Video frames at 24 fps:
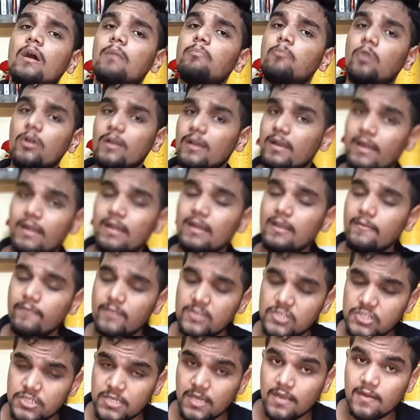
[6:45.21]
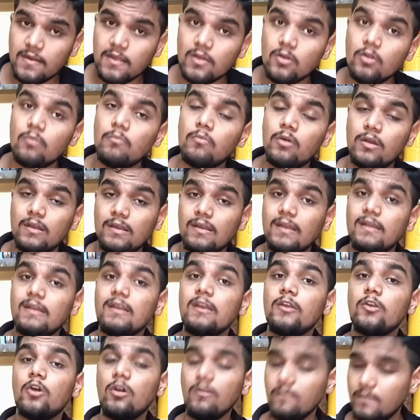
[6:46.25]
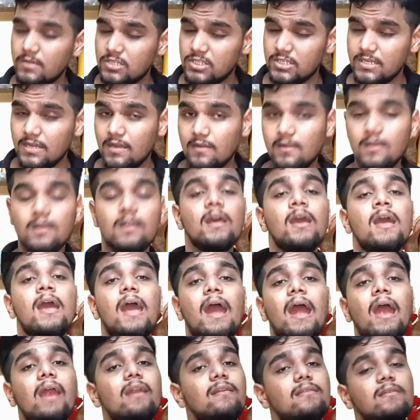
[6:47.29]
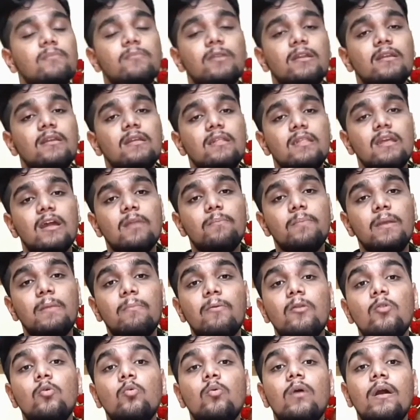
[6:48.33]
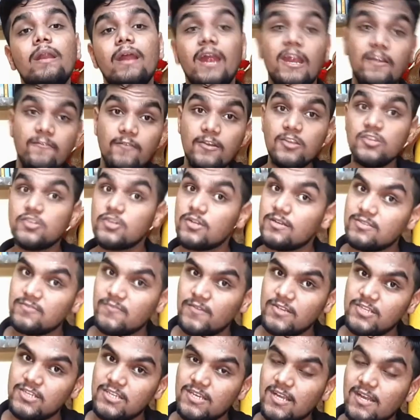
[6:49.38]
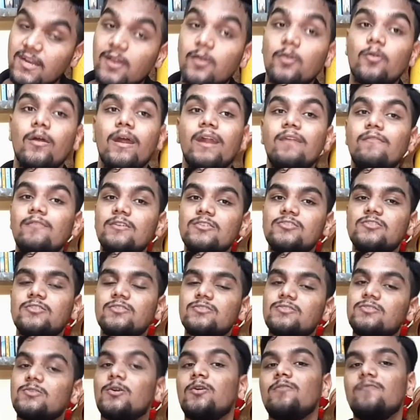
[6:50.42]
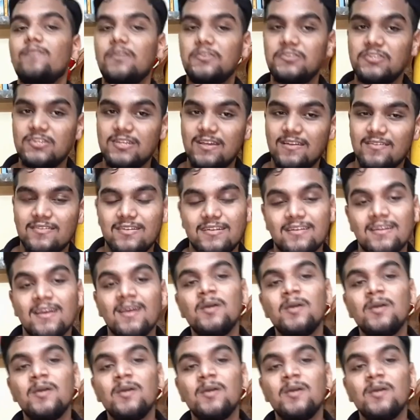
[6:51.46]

are moderately vegetarian or moderately non-vegetarian, and similarly there are people who are adventurous vegetarian or adventurous non-vegetarian.